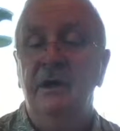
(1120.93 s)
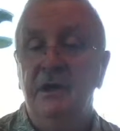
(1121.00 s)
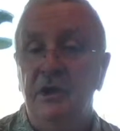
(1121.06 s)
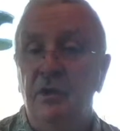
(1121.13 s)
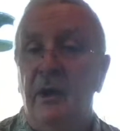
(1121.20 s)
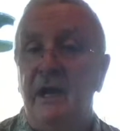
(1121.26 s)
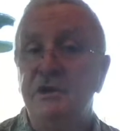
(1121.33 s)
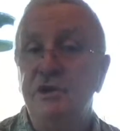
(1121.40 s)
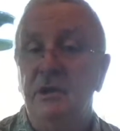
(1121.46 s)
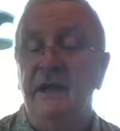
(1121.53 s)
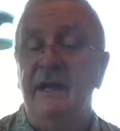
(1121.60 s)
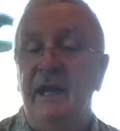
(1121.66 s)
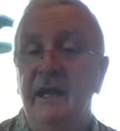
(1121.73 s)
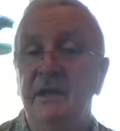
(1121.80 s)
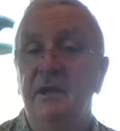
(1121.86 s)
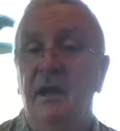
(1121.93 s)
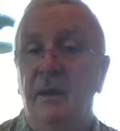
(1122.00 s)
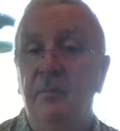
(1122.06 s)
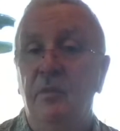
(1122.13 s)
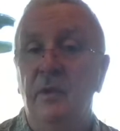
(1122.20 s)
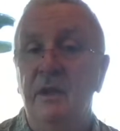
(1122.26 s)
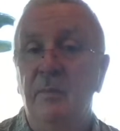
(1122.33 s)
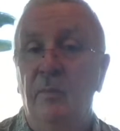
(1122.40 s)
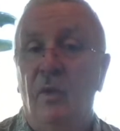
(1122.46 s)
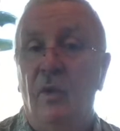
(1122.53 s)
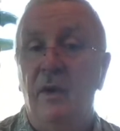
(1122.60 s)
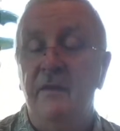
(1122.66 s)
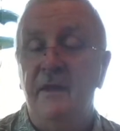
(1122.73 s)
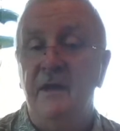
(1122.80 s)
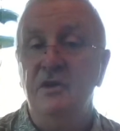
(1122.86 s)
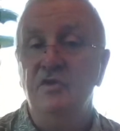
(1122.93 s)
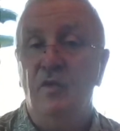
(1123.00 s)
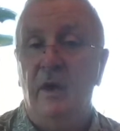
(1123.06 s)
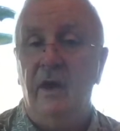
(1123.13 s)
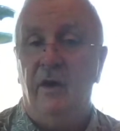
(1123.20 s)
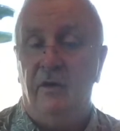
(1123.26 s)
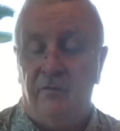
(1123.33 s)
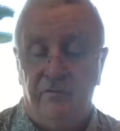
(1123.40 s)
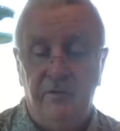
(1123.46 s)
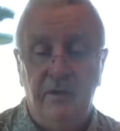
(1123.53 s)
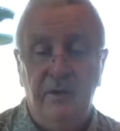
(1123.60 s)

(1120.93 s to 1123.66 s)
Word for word: you actually end up with more than 12